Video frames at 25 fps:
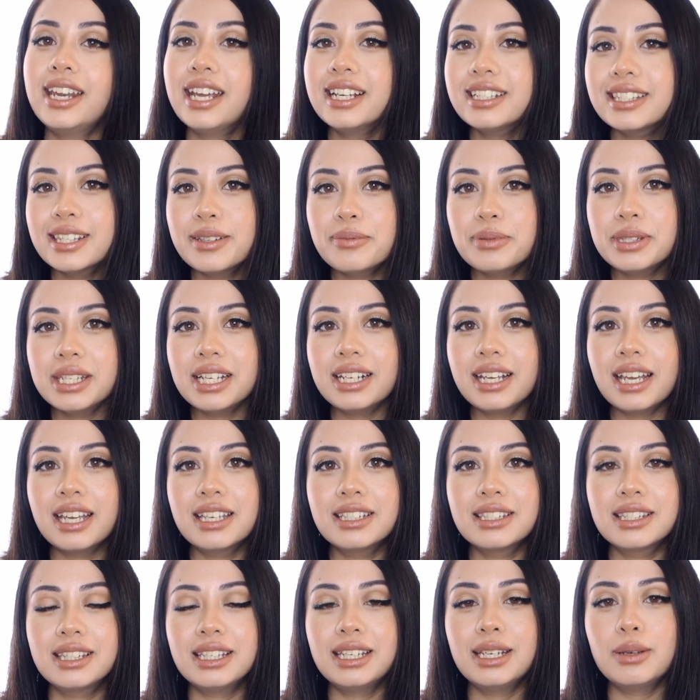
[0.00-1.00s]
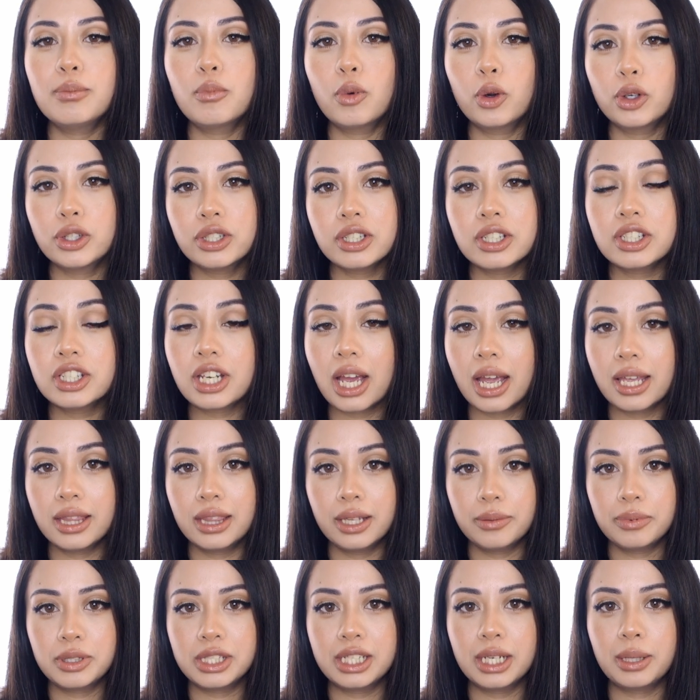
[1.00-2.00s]
next lipstick is the Moisture Shine
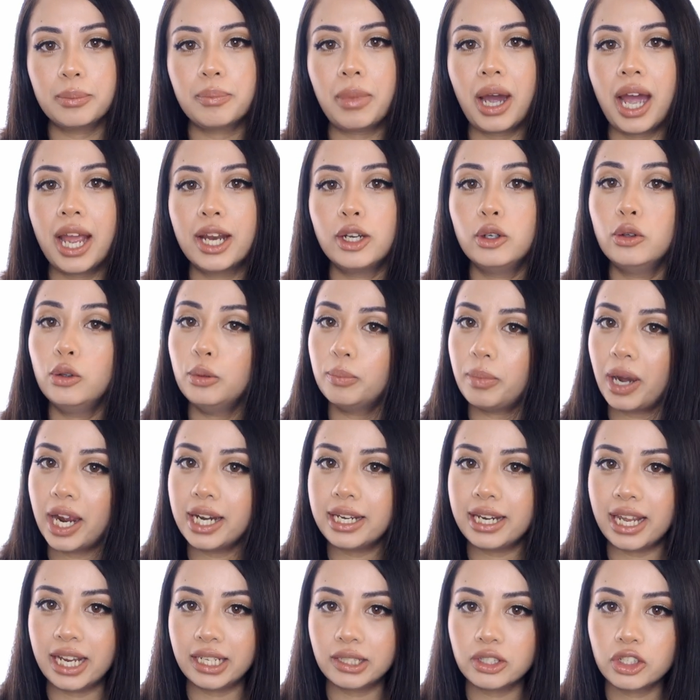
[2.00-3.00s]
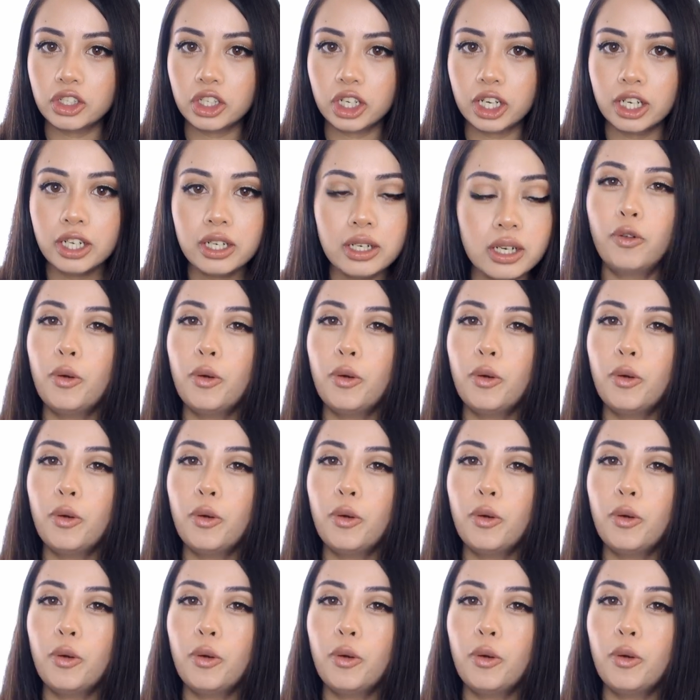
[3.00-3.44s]
lipstick by Nude by Nature.